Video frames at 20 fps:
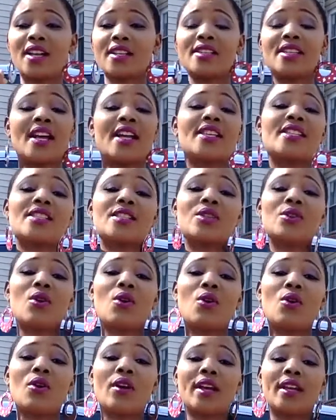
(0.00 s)
just
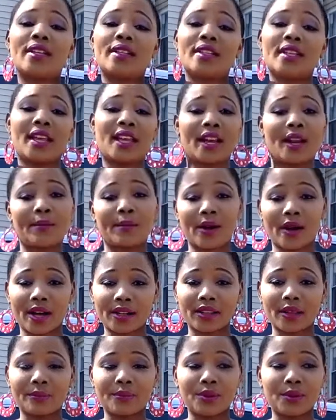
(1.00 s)
go and care about
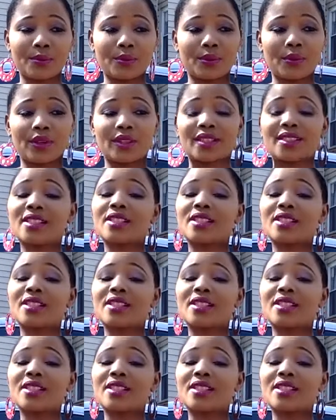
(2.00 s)
other people.